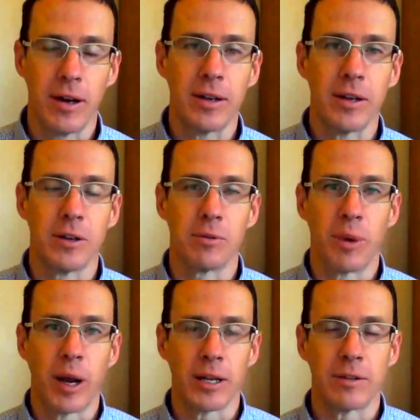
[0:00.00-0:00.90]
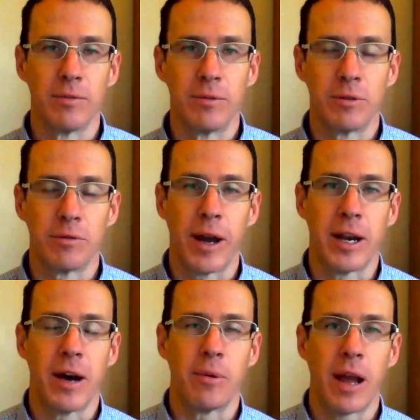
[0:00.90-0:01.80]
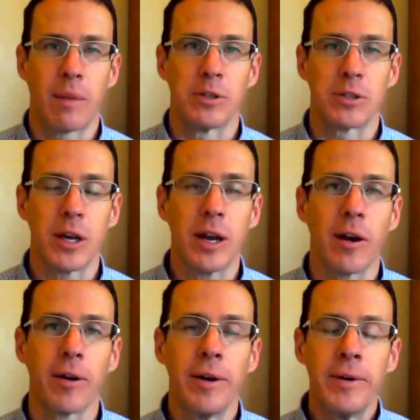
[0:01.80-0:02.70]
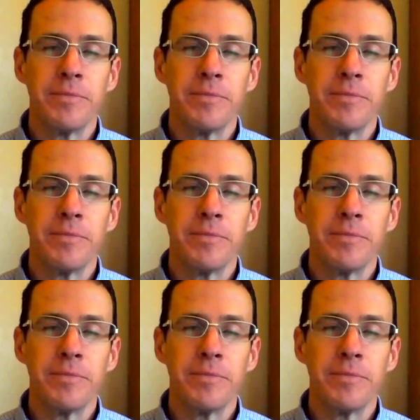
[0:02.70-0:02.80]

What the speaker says: We're waiting to find out what happens there.